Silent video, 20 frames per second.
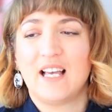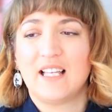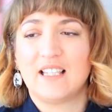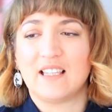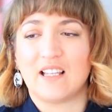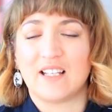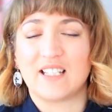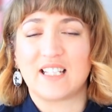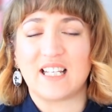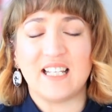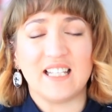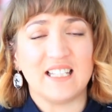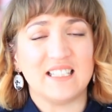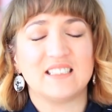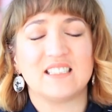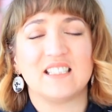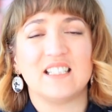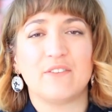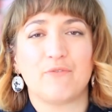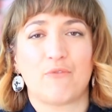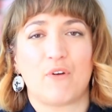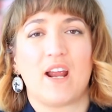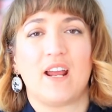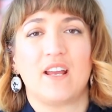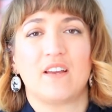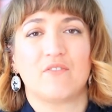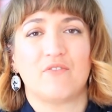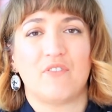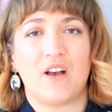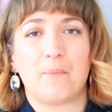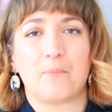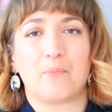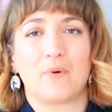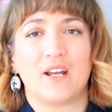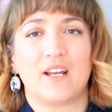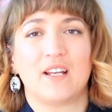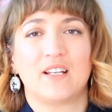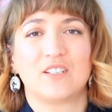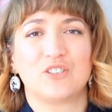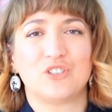like easily fraying
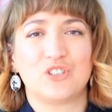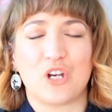fabric,